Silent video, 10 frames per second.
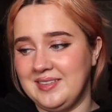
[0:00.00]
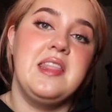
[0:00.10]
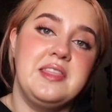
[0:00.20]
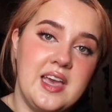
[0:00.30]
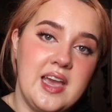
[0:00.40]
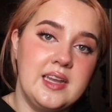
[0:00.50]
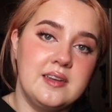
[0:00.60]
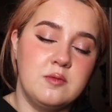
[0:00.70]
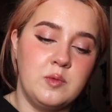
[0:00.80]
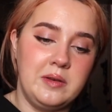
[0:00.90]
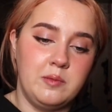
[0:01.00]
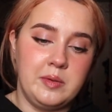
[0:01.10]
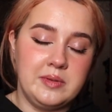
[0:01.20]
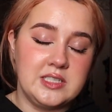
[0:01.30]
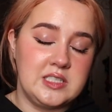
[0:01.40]
And then when
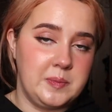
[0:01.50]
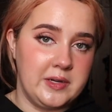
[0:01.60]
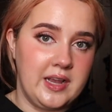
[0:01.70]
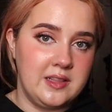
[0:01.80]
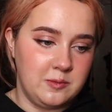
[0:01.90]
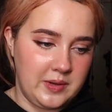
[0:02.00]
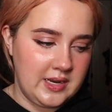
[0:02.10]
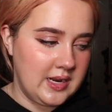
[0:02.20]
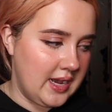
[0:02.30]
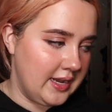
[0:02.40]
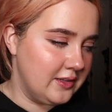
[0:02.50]
we went to Spirit Halloween, I